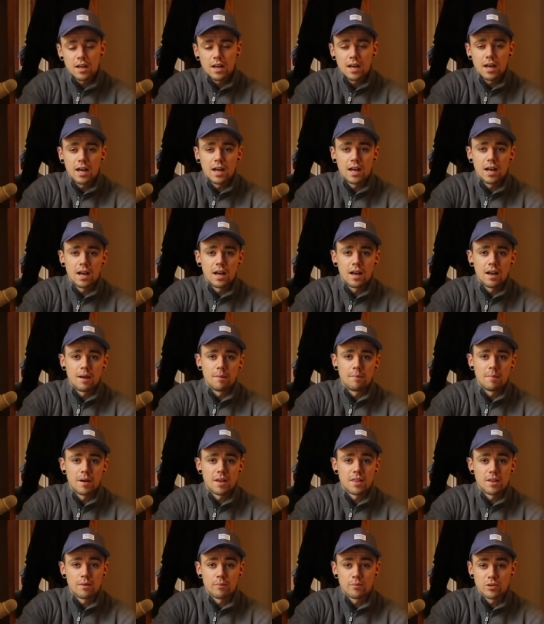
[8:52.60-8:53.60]
Um,
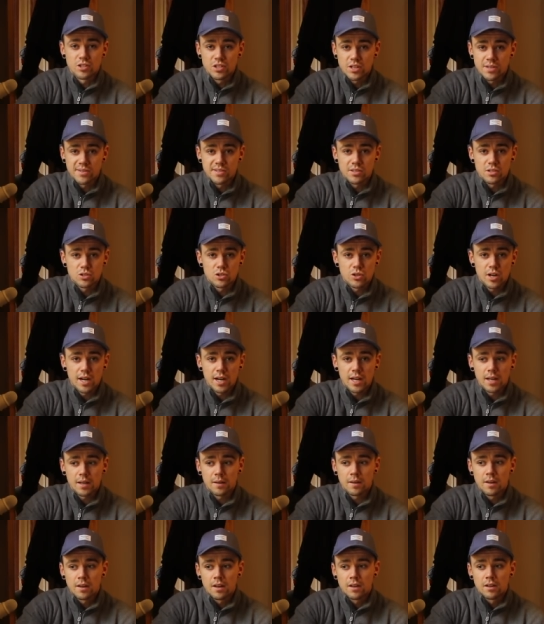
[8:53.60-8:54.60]
and then resistance
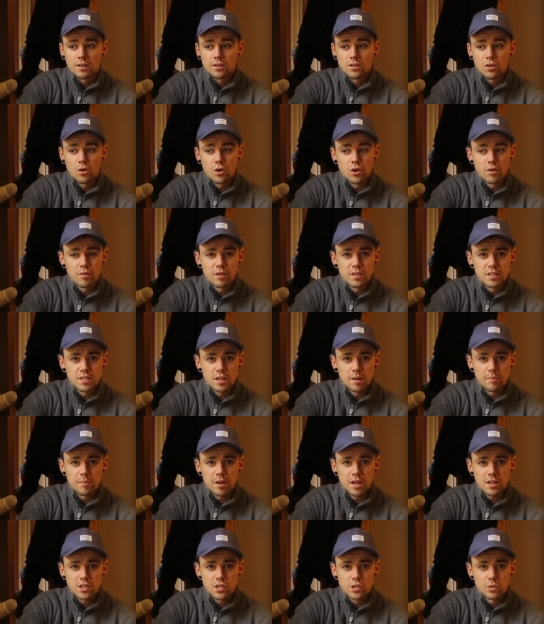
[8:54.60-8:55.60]
training, the only reason
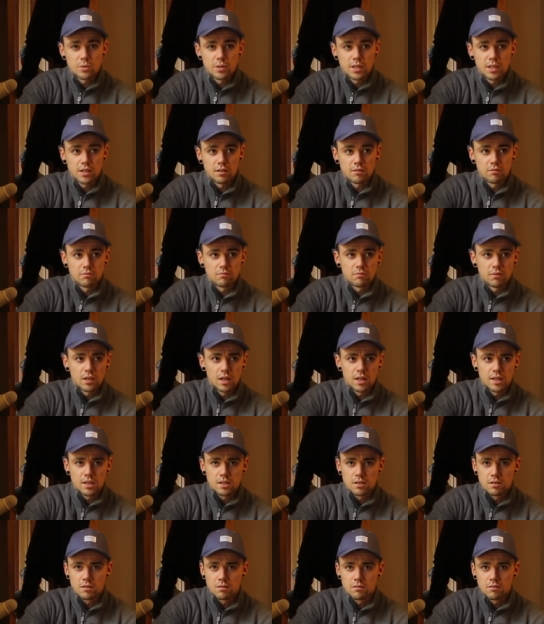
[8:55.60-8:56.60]
I'm not doing
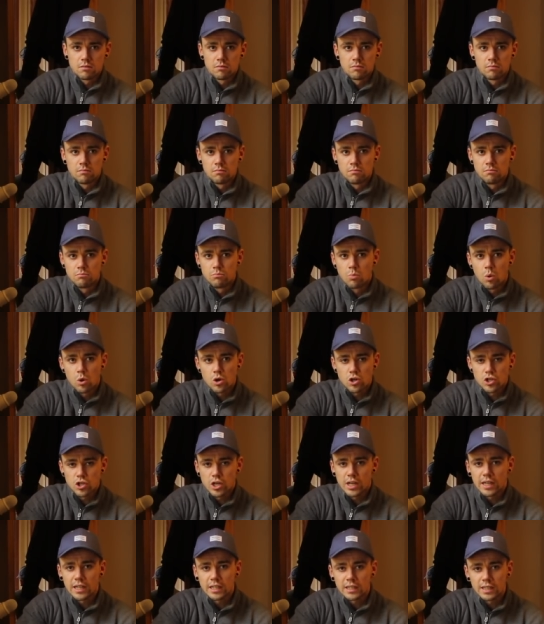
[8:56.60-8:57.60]
like more
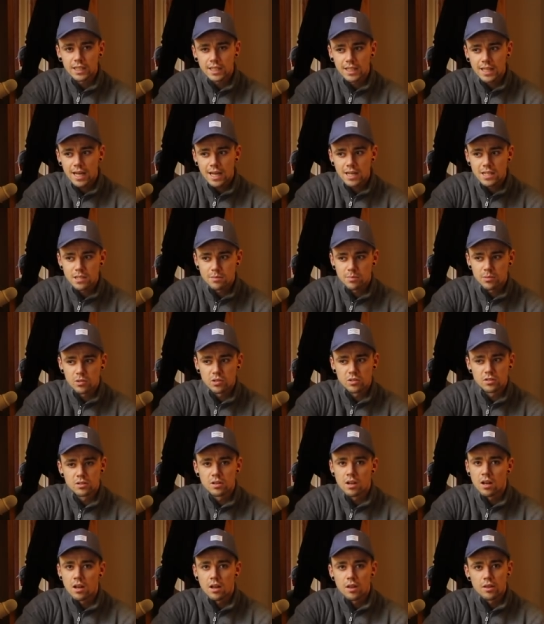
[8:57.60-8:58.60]
training than that is
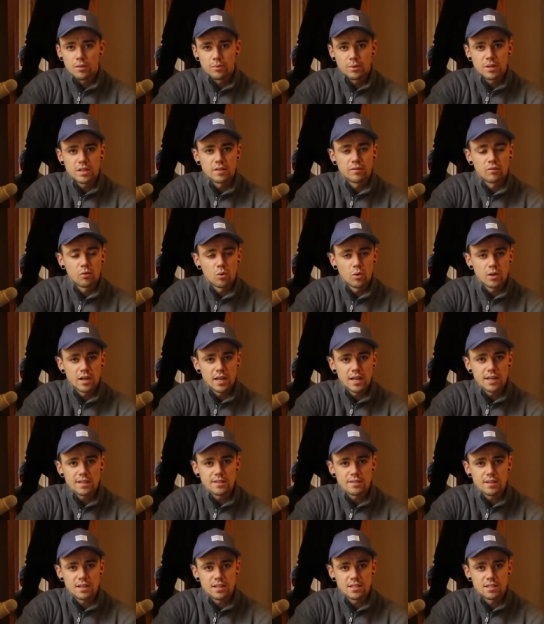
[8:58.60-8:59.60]
because three to four
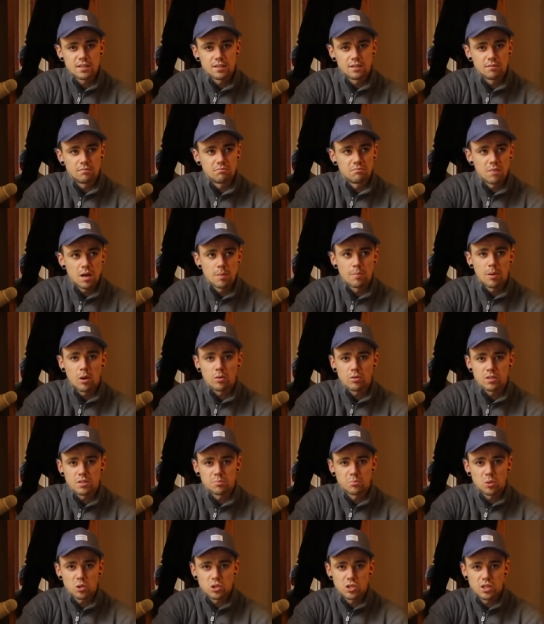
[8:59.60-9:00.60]
days is a, about
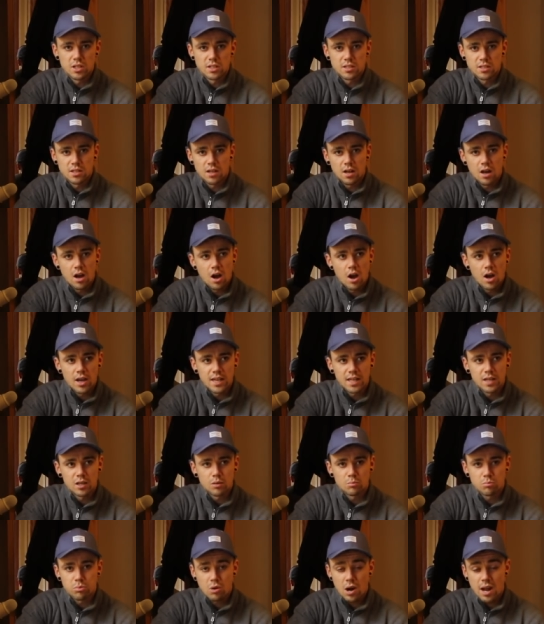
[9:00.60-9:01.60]
as much as I
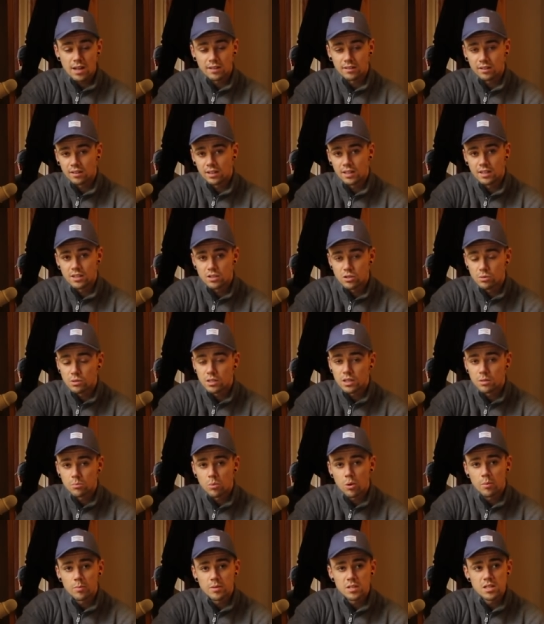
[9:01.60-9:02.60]
can practically do at
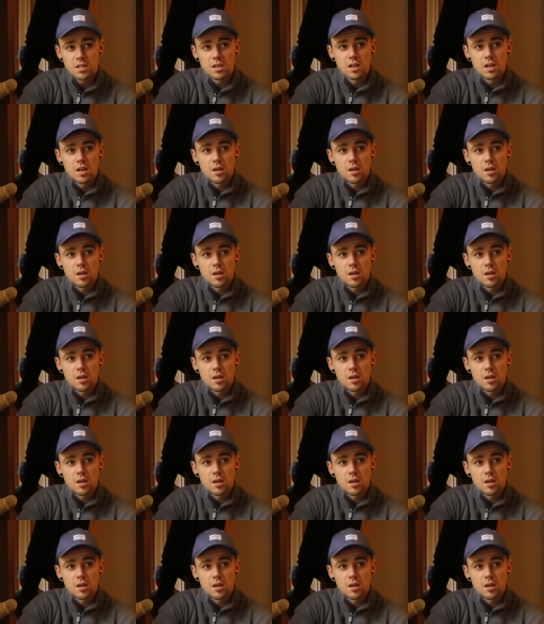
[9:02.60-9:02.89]
the moment.